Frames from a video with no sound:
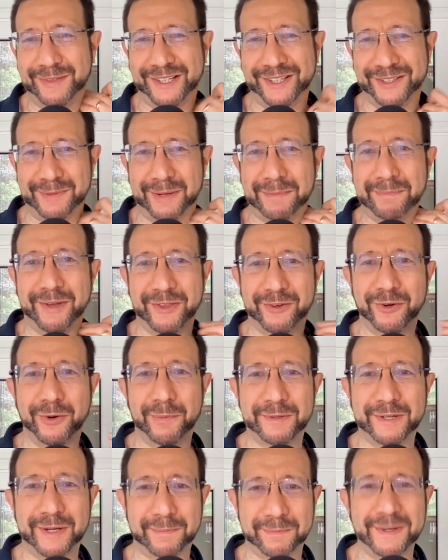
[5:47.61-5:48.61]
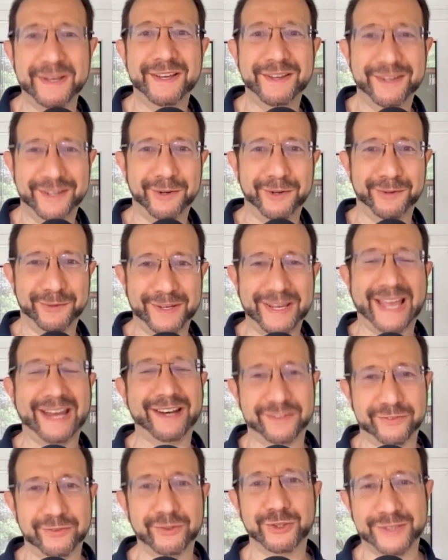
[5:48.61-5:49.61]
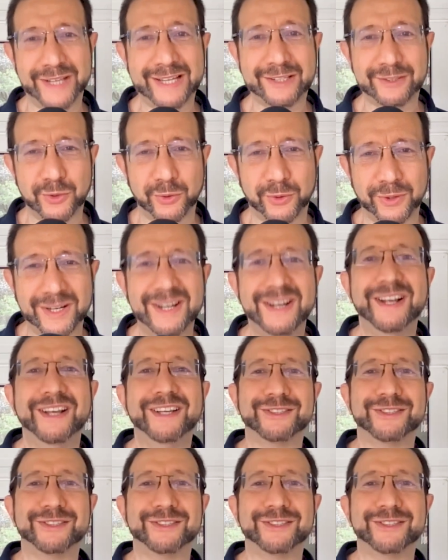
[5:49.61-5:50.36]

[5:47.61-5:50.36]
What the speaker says: because my mother opened up, Canada's first sex store.